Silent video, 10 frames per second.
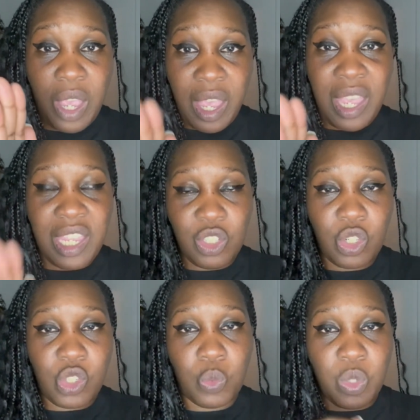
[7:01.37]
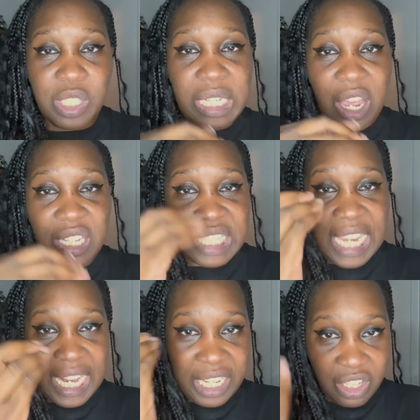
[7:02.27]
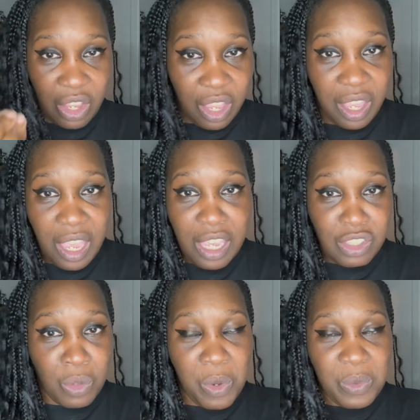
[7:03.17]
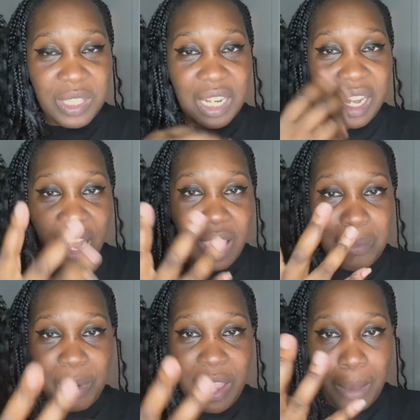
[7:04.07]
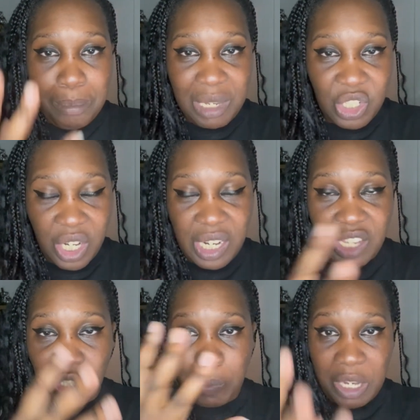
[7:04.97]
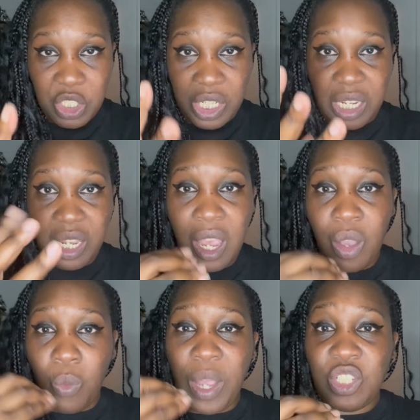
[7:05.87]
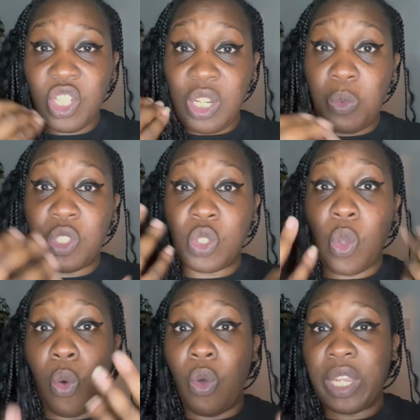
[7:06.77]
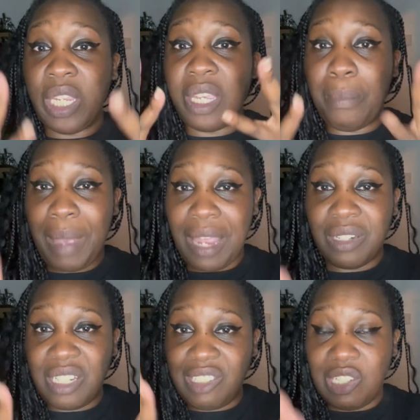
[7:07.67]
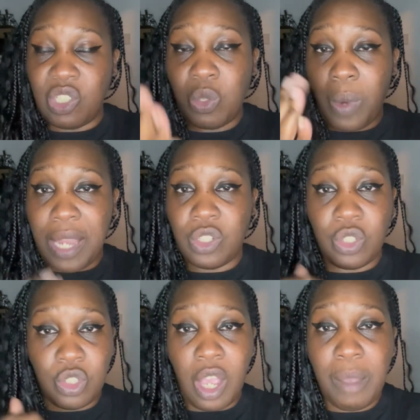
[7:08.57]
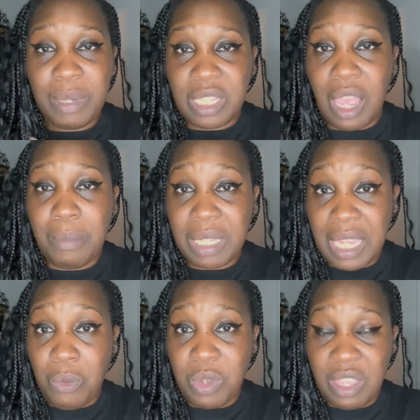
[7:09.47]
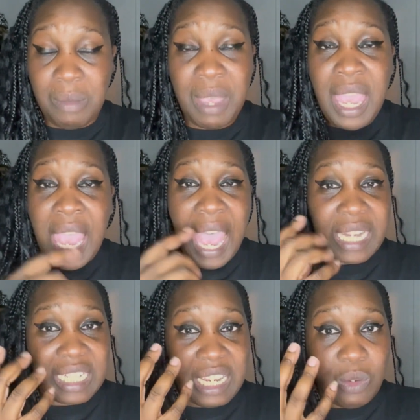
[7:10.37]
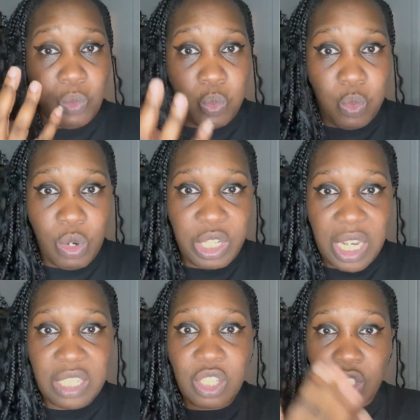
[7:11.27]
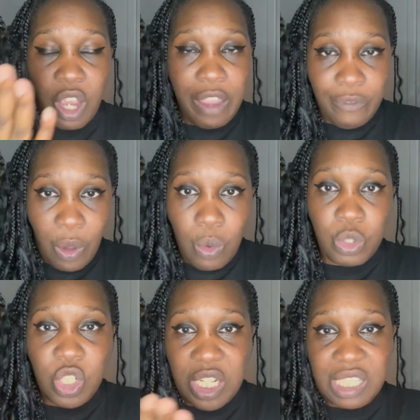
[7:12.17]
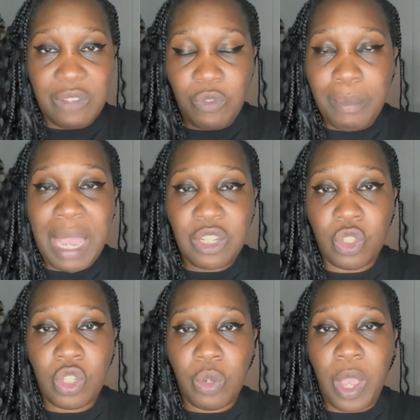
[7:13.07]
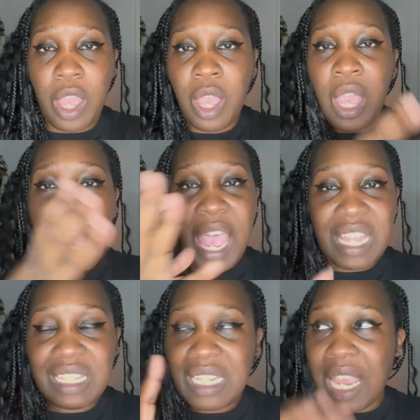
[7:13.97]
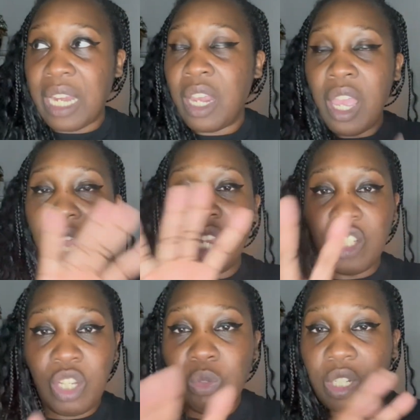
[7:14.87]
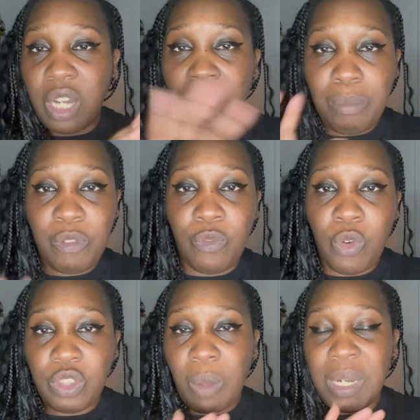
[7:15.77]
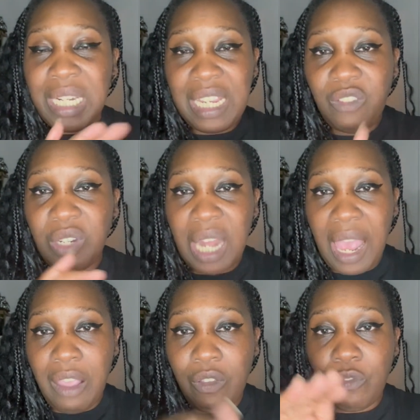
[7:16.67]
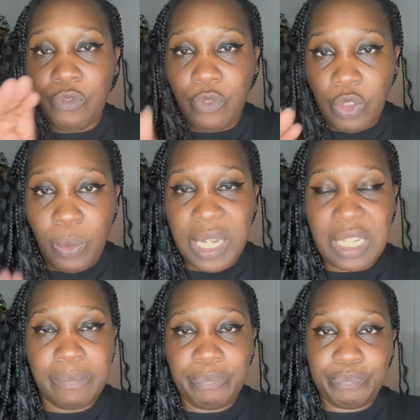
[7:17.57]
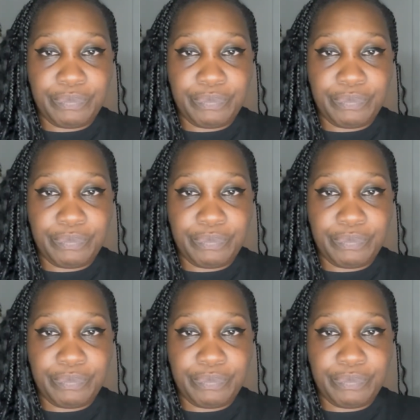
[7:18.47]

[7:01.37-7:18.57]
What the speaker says: her, he just was not telling her. So it was a lie by omission, especially when she was talking about this situation time and time again with him, and he wouldn't divulge this information to her as again until the night before they were leaving out for the wedding.